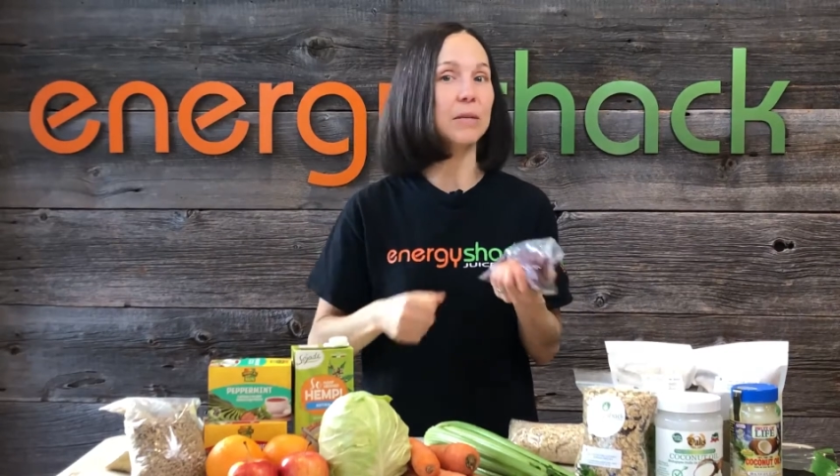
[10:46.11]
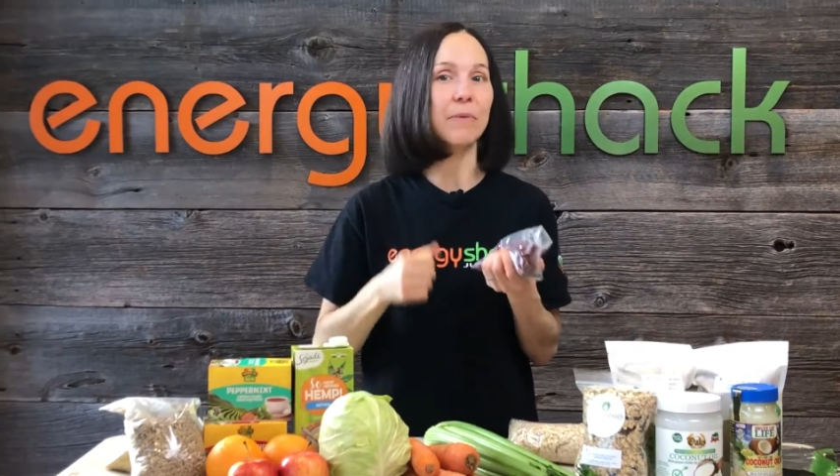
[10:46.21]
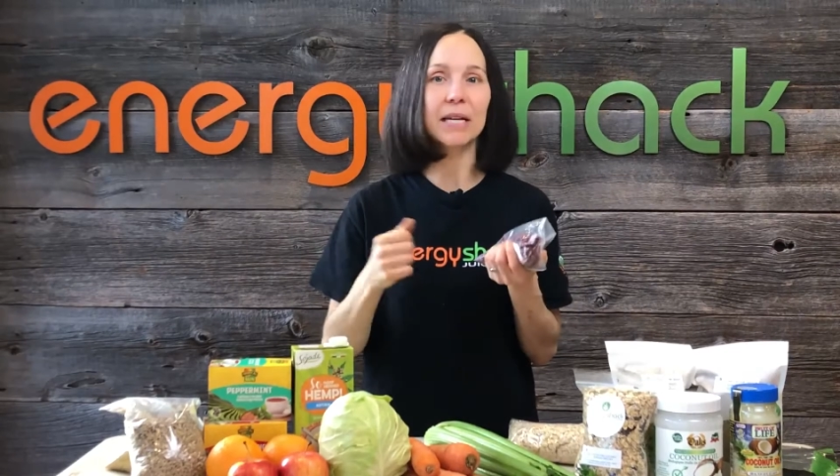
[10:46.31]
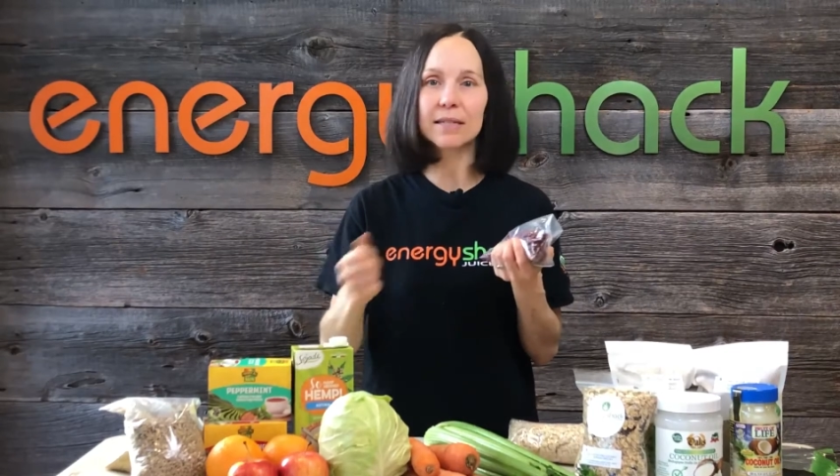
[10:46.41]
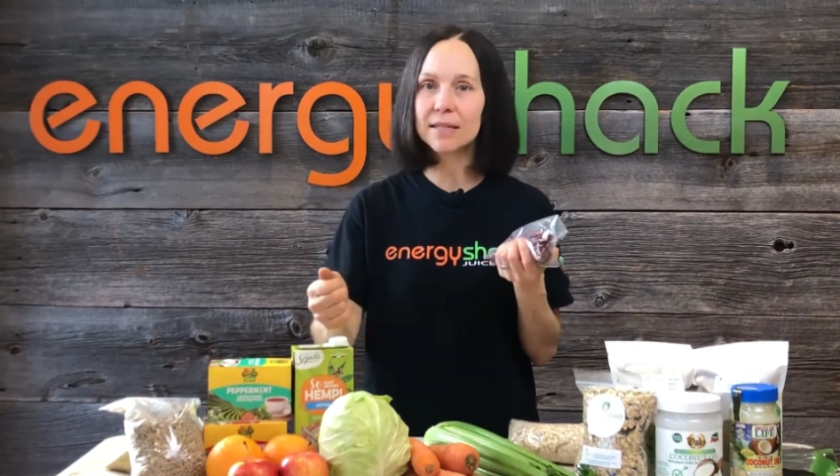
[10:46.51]
to
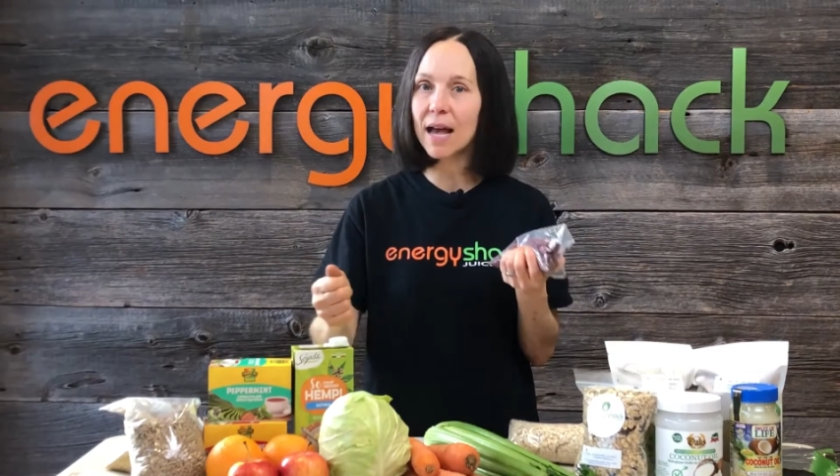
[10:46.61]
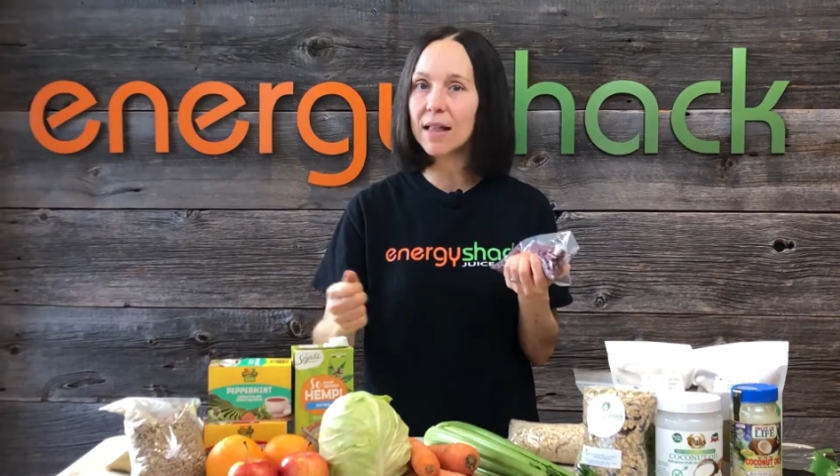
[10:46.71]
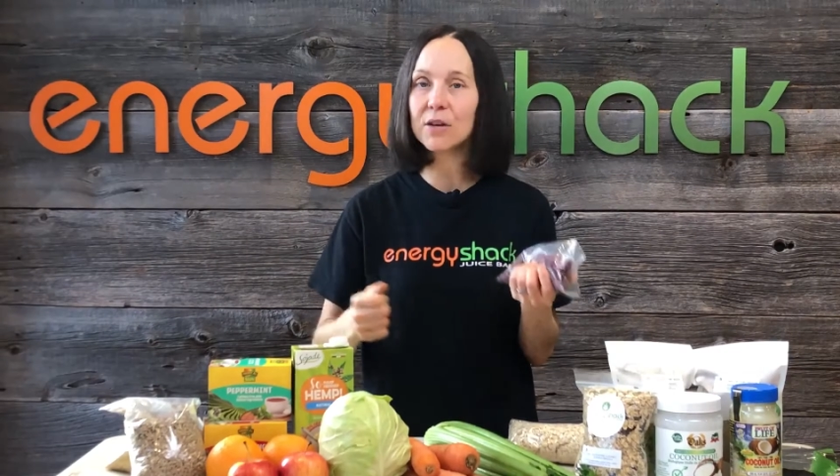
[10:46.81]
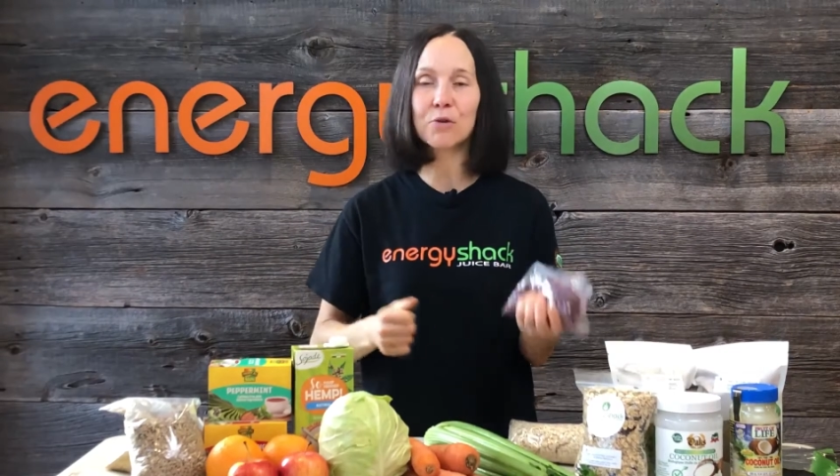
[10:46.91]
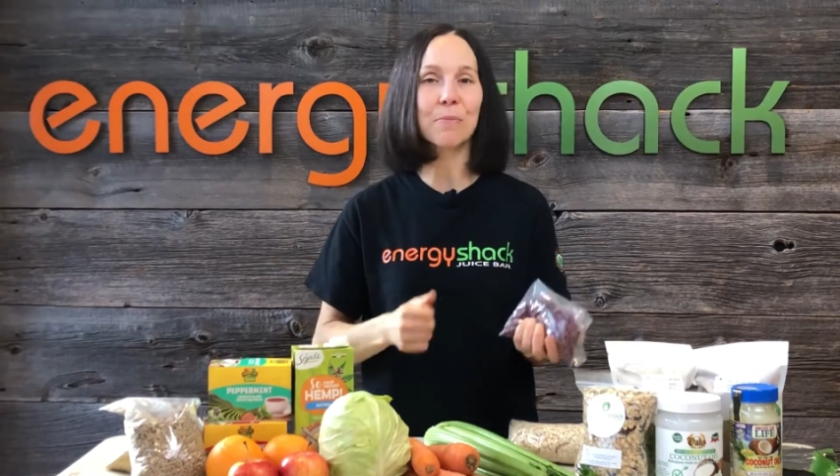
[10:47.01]
make a
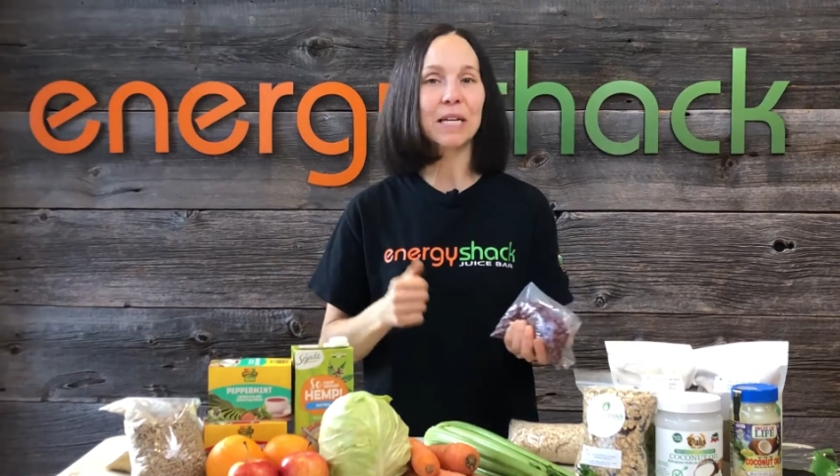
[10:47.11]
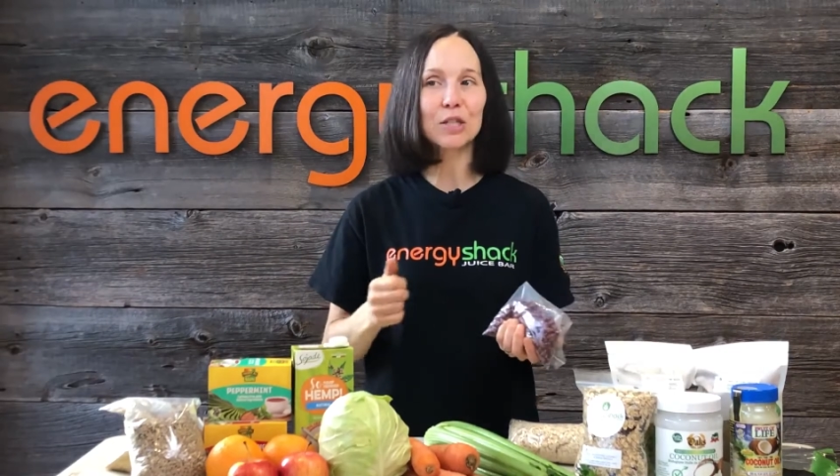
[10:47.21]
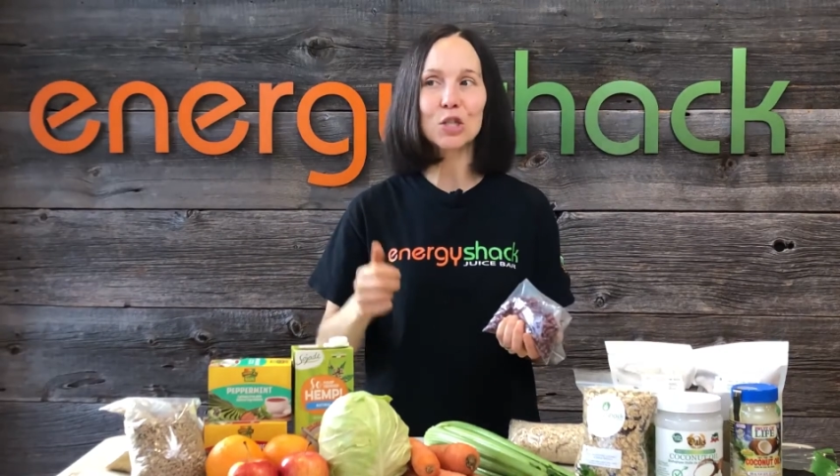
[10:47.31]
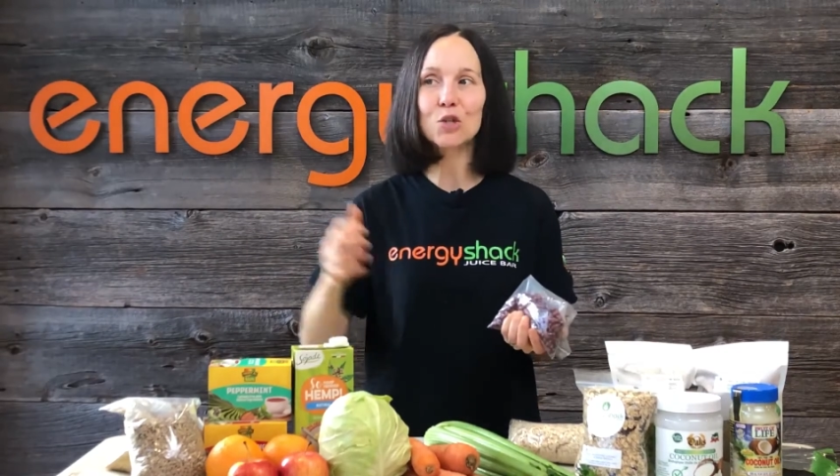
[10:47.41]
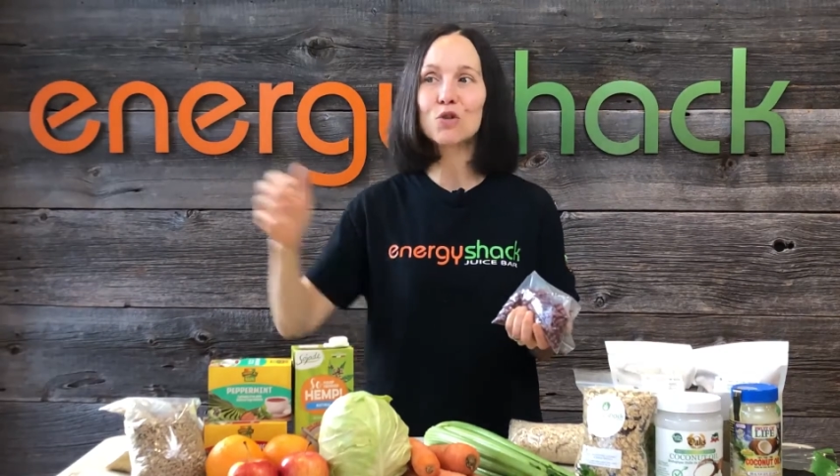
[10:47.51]
salad or make a stew,